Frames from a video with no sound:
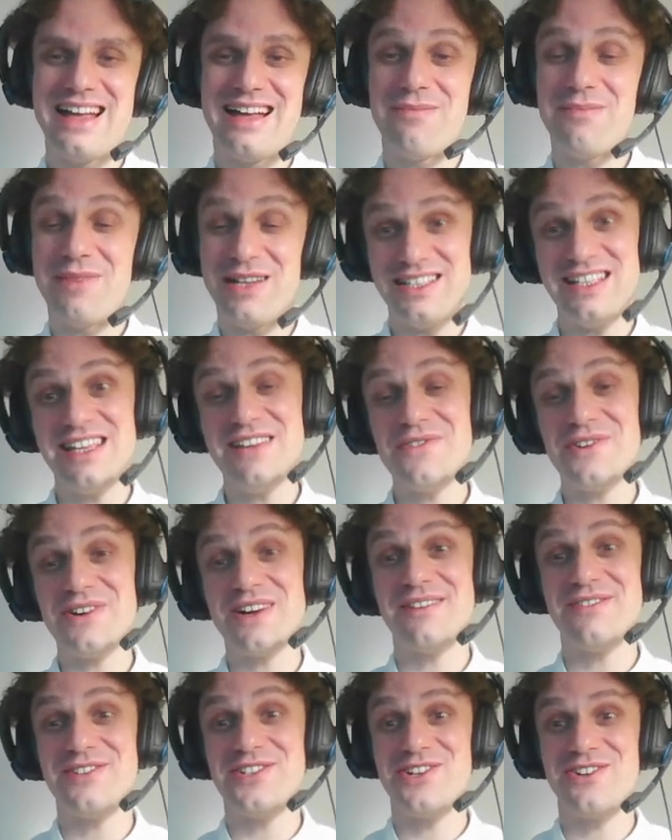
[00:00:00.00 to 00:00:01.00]
But if you
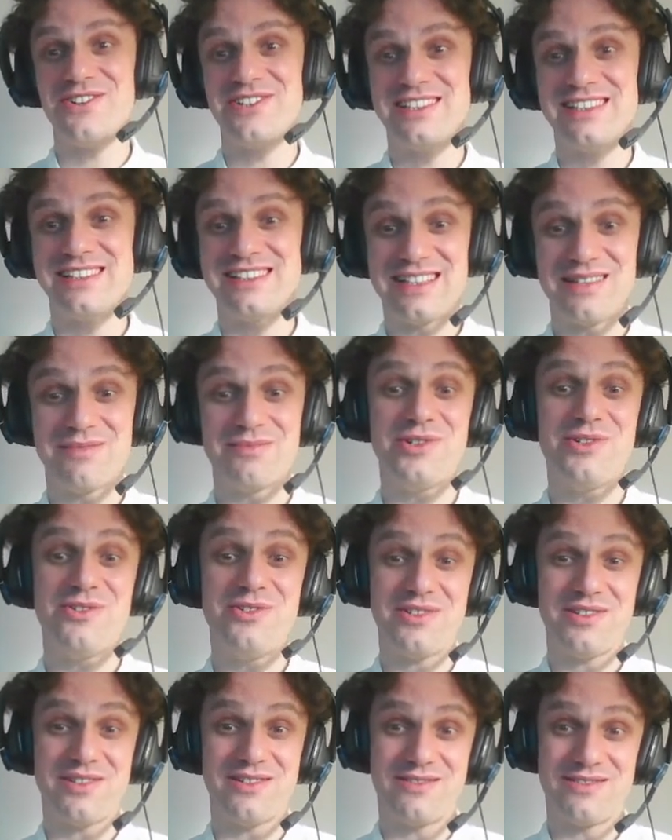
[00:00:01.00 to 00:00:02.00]
have chosen some
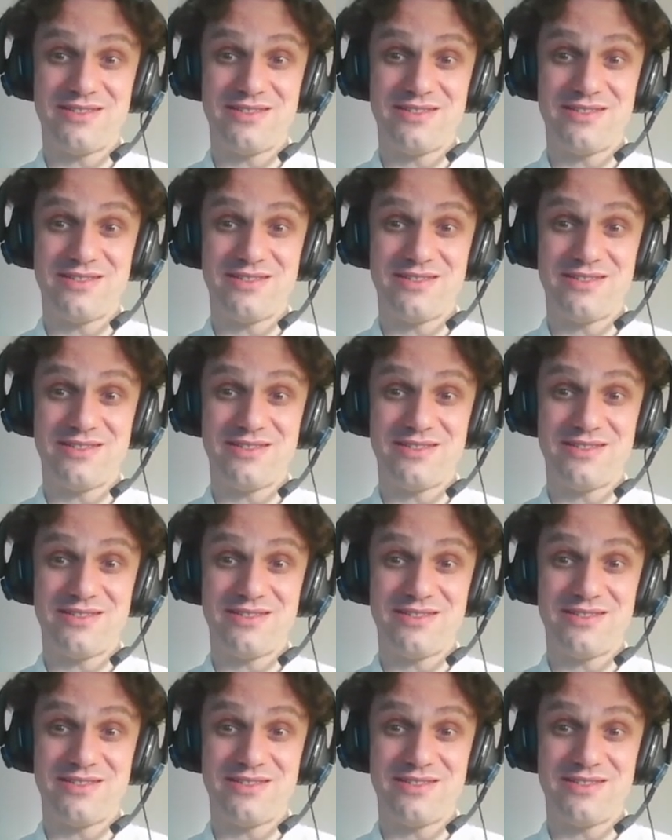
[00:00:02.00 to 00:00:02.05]
good